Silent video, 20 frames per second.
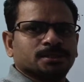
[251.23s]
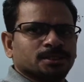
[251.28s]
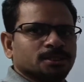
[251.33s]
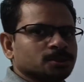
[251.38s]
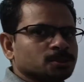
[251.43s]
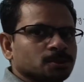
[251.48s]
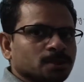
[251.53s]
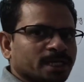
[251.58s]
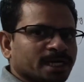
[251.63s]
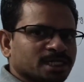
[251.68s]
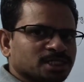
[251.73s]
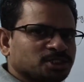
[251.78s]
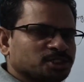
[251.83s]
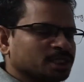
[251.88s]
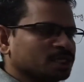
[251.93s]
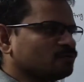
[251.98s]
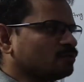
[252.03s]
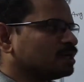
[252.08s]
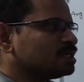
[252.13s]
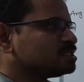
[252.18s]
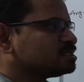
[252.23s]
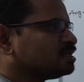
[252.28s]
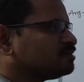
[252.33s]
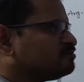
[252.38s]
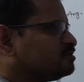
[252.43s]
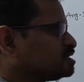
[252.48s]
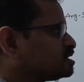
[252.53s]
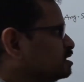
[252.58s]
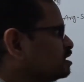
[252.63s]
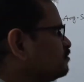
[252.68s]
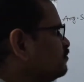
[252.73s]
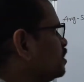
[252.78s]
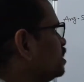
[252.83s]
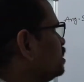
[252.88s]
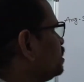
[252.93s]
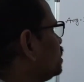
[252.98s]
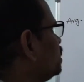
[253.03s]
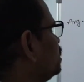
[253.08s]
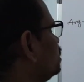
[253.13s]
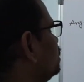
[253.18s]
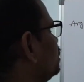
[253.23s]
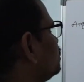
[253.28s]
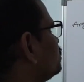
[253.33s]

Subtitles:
So let us check what is that physical quantity.